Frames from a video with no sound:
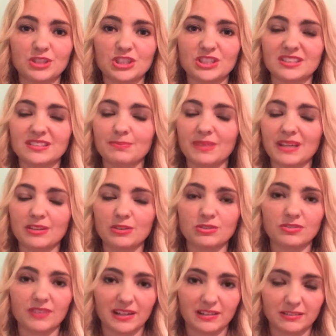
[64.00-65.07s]
to just make
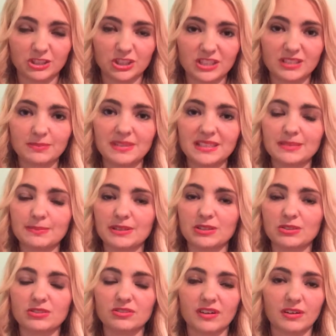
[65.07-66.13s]
those final adjustments, make
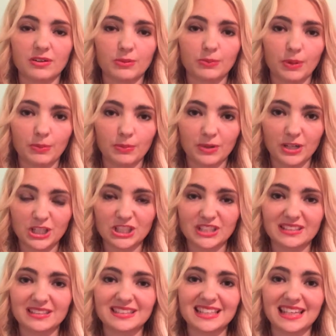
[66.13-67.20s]
those final
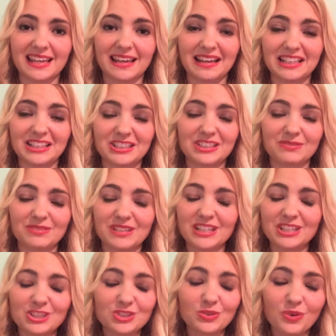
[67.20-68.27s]
preparations, and
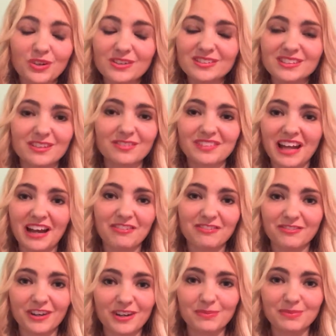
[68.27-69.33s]
enjoy yourself and have
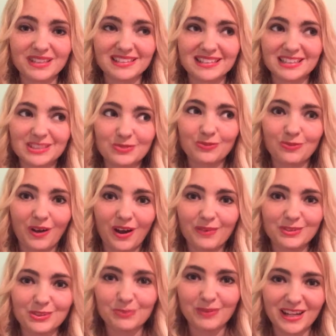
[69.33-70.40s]
fun, because that's why
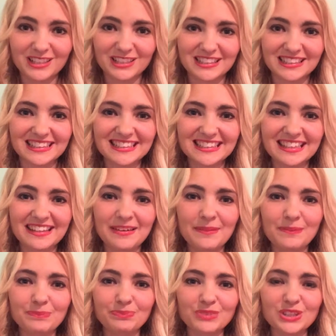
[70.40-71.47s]
we do pageants.
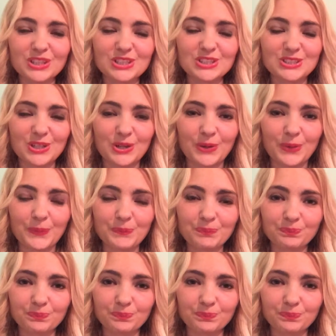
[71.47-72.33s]
So